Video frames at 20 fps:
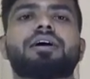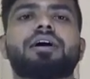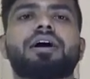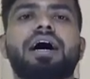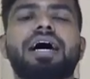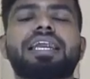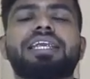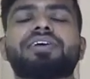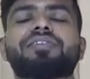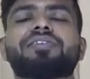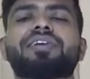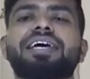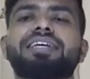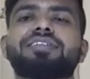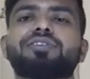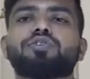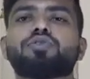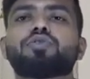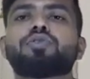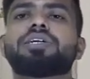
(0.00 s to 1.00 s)

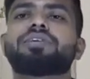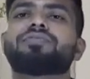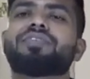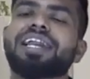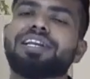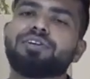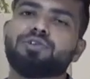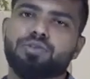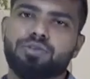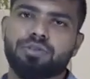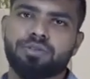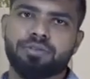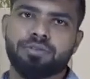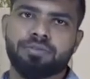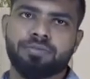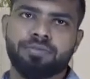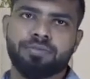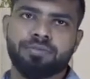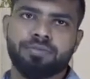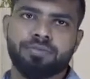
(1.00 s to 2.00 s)
unequalized unit values.
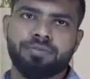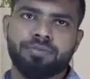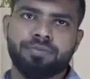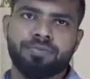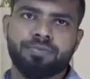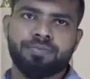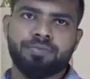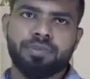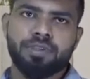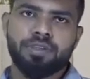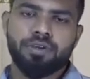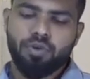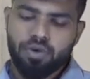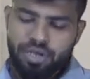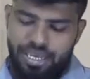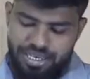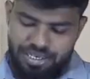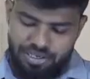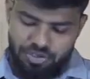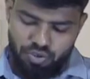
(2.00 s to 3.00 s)

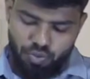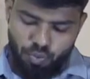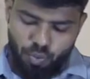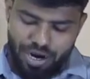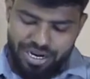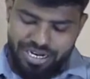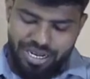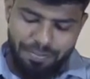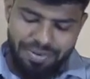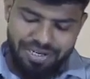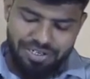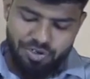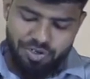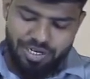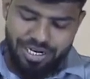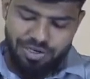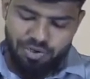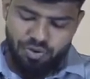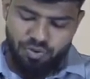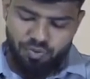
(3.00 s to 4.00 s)
Okay, so what I mean to
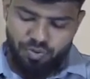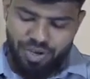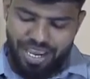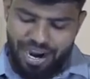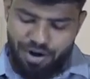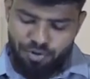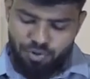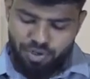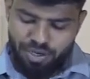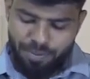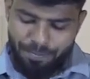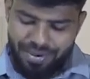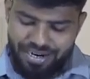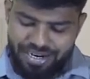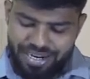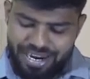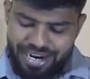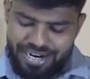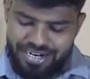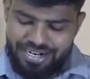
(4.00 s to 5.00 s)
tell you, we have to compare
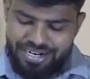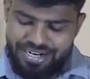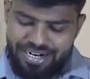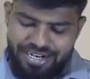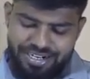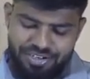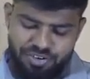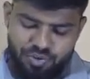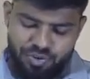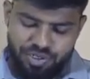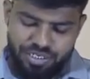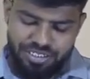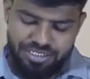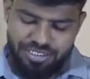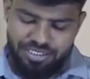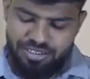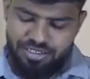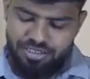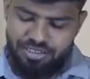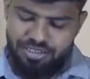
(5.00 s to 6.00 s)
800 units
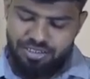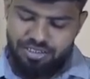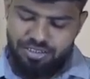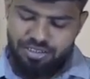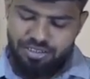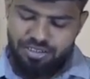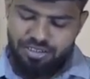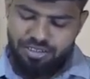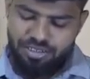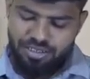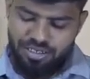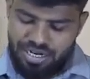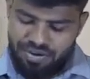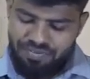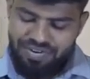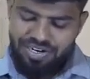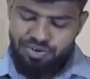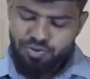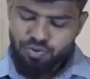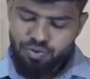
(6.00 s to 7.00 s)

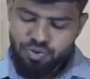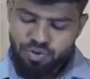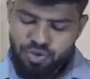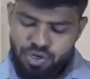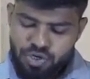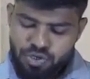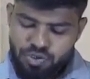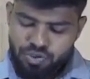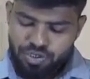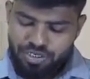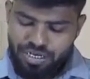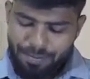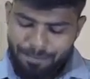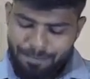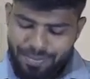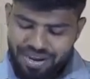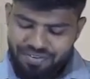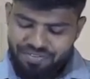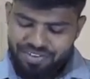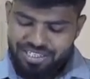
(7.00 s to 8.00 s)
revenue should
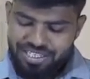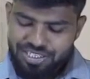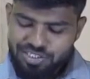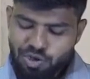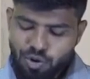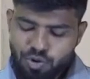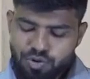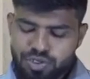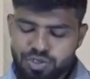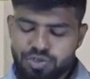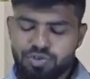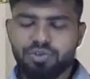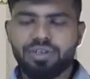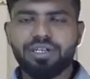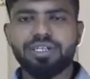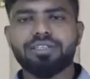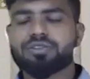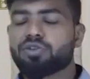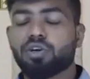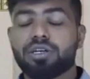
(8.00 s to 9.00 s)
compare with the 1000
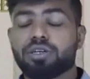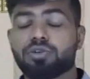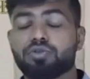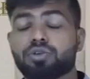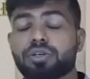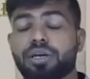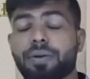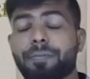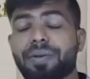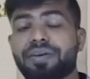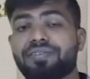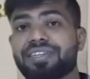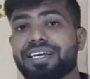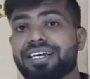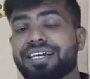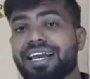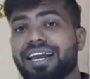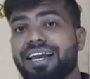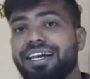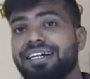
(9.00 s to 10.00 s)
units, should compare with
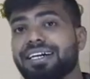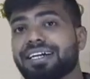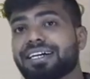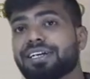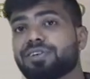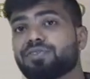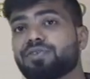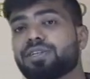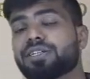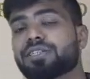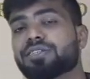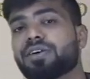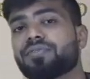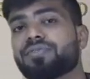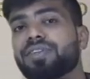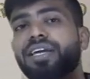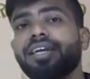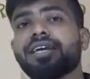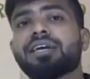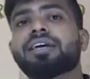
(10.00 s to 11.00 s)
the 800 units of
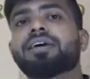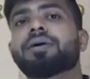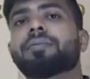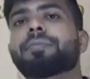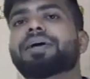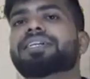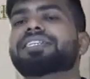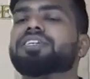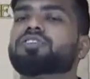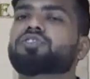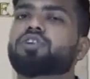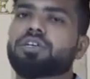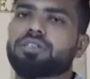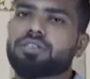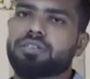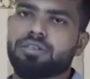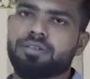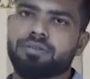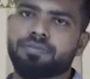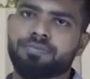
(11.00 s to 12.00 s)
the purchase
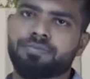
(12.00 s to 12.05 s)
cost.